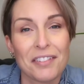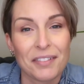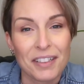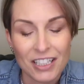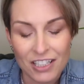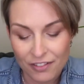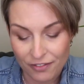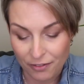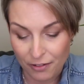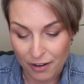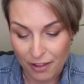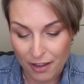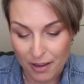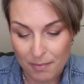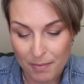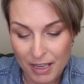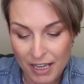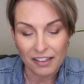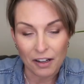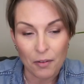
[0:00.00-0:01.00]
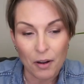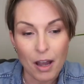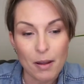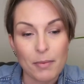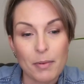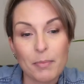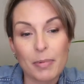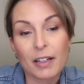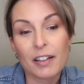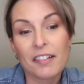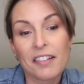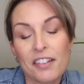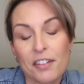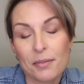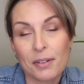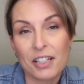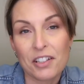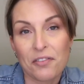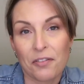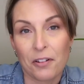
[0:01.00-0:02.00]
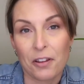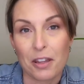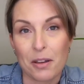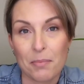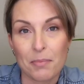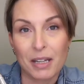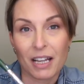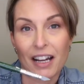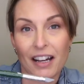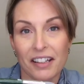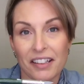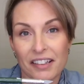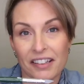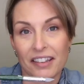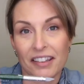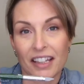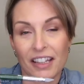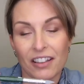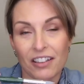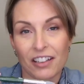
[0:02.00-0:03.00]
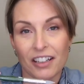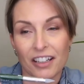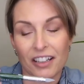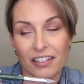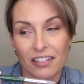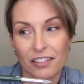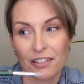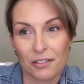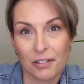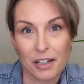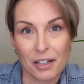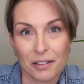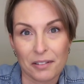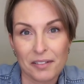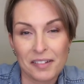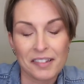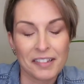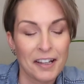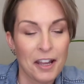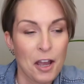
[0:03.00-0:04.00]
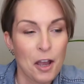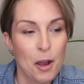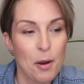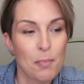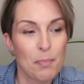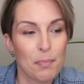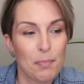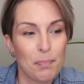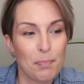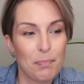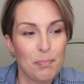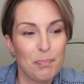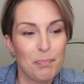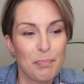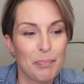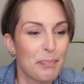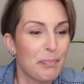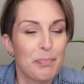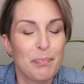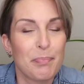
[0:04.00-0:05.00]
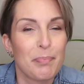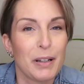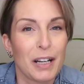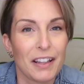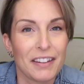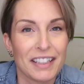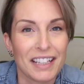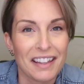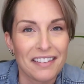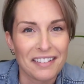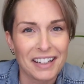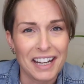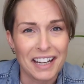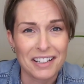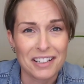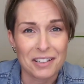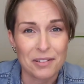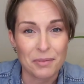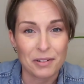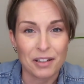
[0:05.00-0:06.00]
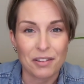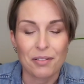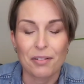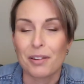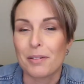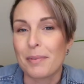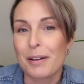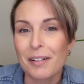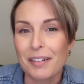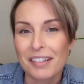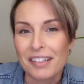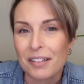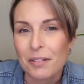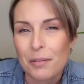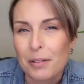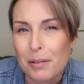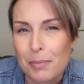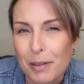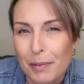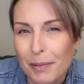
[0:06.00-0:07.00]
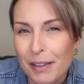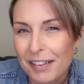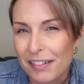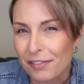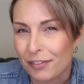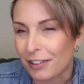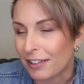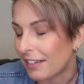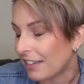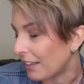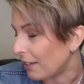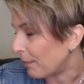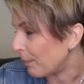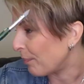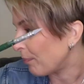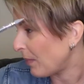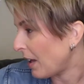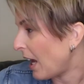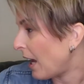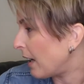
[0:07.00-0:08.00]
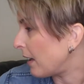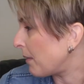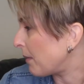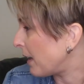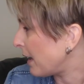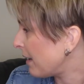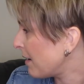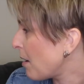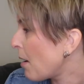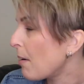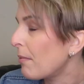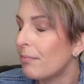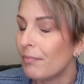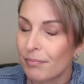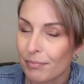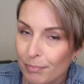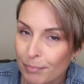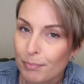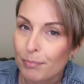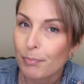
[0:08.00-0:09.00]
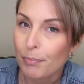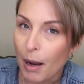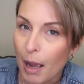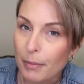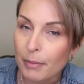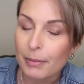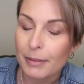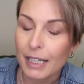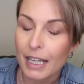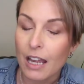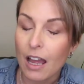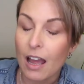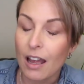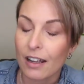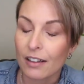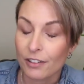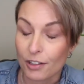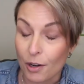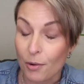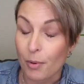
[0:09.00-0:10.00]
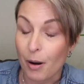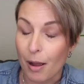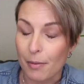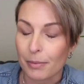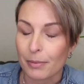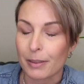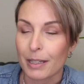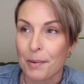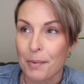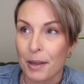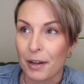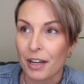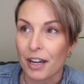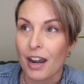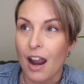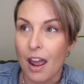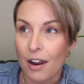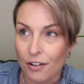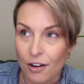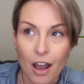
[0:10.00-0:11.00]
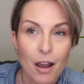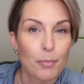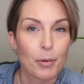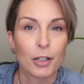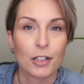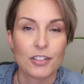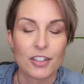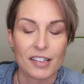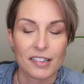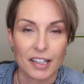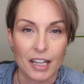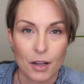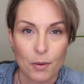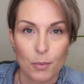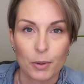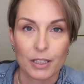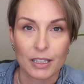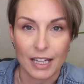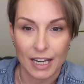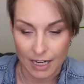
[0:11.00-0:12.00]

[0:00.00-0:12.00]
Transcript: to reach for them. So I'm embarrassed to reach for them because they look gross. But on the other hand, I don't want to throw them out because I don't want to be wasteful. So anyway, Probably, no probably about it, not purchasing wooden